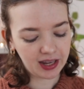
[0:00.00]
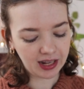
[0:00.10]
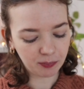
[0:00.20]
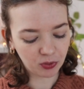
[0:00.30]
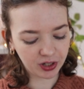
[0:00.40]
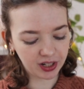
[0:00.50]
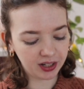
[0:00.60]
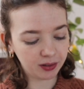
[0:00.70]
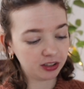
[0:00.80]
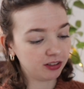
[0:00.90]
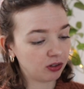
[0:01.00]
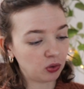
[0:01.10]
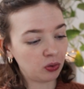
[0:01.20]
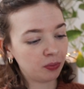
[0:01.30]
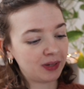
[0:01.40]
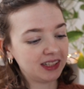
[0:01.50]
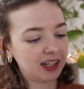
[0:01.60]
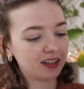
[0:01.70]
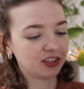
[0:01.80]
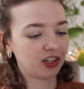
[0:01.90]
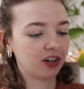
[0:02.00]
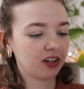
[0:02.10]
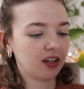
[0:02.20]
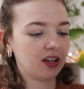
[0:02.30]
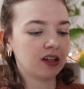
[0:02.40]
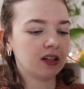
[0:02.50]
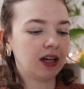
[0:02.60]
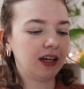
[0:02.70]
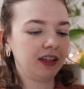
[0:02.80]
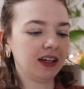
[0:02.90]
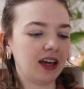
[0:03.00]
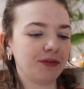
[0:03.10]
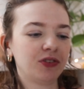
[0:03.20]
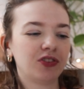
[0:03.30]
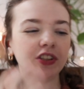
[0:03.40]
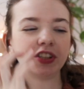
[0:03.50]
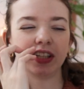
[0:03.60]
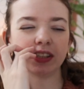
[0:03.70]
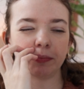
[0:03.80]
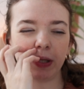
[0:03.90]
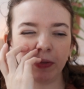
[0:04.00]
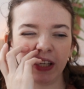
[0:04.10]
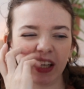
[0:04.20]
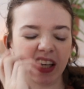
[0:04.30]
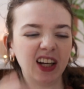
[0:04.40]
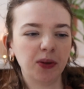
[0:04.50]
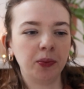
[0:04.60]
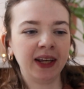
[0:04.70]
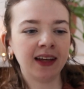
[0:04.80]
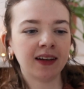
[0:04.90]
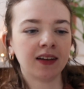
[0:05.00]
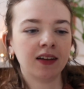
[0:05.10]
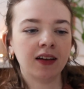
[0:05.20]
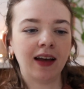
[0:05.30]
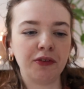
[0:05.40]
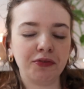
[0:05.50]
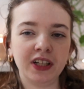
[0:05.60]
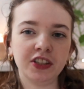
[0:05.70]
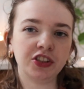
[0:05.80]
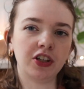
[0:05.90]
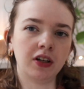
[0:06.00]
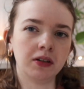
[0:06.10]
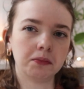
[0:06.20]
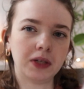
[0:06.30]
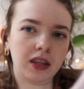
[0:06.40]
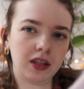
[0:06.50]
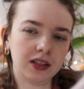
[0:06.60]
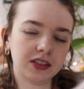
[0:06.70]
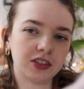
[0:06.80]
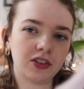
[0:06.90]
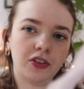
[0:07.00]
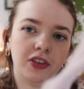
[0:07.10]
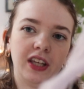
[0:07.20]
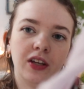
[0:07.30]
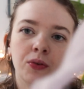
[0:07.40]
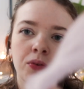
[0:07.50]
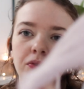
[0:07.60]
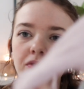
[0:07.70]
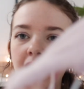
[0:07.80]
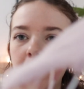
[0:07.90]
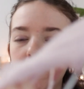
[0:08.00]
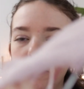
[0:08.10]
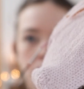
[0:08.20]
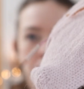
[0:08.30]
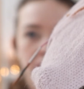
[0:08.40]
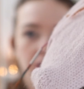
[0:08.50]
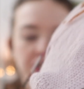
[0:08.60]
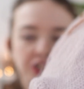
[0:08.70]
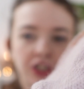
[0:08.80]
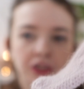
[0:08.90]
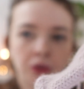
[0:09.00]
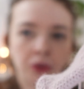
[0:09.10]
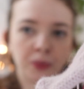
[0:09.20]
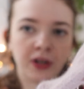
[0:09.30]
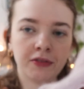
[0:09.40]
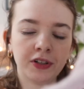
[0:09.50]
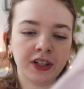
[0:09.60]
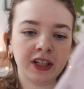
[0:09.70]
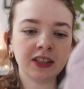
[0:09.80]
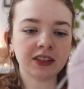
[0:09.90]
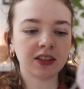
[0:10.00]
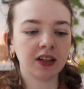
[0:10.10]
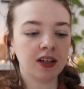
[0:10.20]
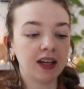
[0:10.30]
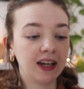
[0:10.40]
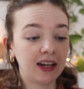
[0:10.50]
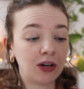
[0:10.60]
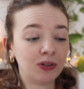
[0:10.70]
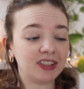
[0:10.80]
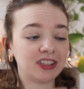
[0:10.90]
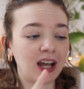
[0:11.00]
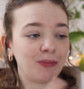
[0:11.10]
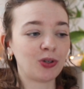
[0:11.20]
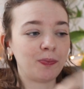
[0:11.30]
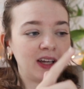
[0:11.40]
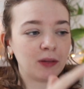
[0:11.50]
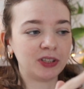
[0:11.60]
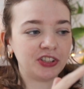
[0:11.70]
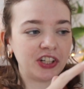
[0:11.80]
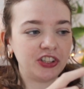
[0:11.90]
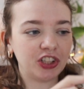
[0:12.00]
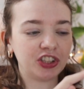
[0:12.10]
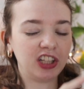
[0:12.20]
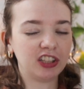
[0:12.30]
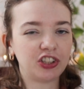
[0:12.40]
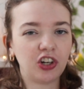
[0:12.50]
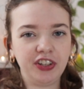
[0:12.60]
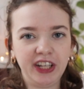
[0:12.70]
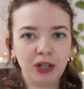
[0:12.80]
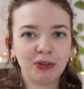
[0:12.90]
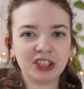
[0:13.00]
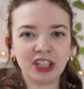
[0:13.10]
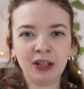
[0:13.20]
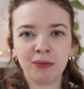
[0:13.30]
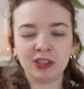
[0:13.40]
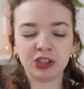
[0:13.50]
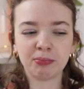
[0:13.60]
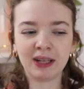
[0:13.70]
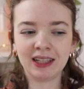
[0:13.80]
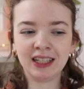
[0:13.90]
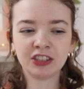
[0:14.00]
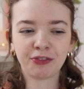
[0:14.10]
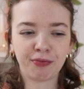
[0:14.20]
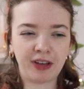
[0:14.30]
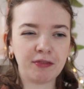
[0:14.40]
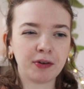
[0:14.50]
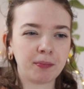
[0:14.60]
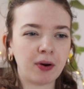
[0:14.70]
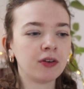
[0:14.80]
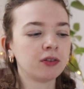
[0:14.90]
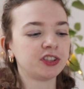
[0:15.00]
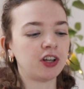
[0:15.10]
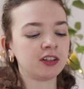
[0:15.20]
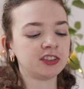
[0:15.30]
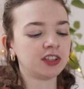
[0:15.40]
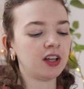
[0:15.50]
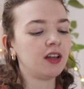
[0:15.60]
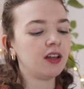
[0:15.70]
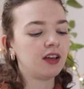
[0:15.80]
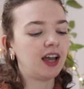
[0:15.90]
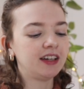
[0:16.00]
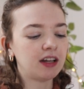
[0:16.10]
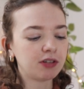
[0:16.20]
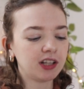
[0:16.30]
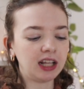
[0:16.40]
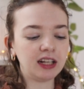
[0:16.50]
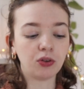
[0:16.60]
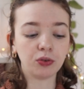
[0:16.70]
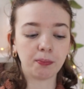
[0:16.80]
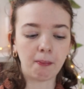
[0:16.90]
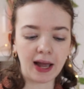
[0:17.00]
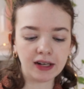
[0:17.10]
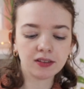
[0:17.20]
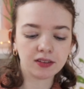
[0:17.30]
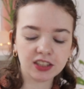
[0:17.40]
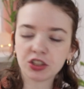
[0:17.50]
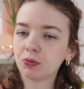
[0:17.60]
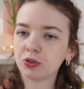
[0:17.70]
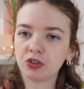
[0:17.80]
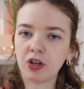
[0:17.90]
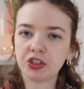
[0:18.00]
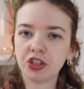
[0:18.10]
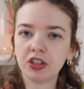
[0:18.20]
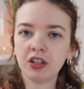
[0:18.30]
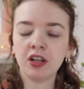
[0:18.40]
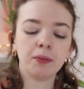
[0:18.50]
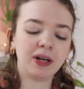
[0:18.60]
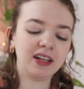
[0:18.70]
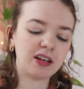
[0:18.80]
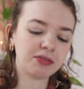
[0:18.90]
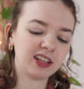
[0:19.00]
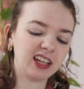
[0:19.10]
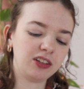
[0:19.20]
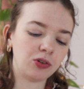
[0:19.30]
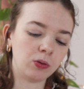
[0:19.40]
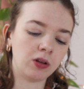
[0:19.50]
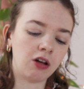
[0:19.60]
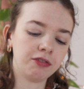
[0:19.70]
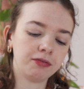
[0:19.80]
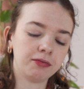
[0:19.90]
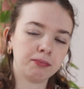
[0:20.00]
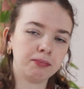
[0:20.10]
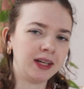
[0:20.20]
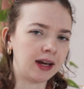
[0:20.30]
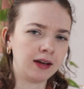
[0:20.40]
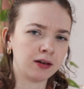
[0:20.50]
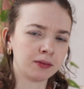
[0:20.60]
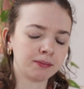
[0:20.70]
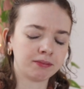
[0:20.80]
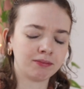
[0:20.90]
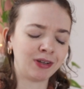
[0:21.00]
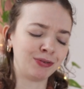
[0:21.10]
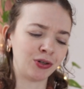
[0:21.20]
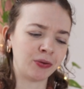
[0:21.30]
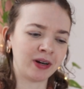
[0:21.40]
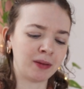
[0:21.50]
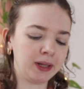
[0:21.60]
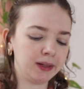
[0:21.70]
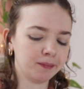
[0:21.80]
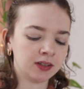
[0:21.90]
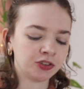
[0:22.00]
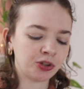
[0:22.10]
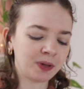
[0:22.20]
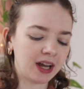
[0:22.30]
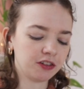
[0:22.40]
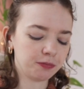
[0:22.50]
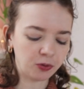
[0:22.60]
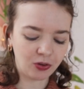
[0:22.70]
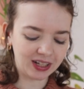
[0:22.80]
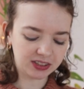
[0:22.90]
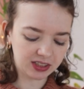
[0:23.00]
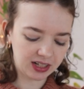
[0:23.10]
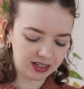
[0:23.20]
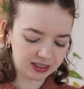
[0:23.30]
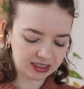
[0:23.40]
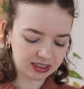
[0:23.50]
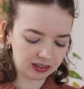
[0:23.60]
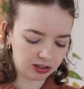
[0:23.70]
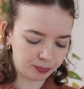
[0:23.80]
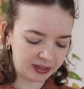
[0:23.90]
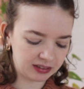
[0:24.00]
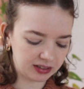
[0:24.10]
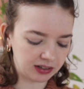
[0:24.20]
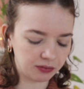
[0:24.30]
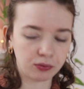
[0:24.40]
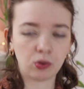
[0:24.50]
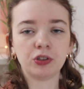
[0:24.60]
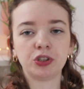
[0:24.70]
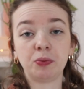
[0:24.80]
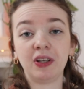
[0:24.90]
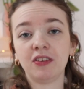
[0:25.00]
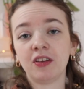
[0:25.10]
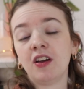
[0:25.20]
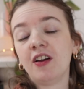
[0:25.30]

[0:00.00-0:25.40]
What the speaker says: And I'm working on my second sock. I think I haven't touched this, maybe in a week. I finished I think this is called the heel flap or the gusset or whatever it is. And now it's time to pick up the stitches and start decreasing, which is my least favorite part of socks. I definitely don't mind this construction, but I definitely don't love it either, if you know what I mean. So I'm kind of procrastinating this a little bit, and then of course with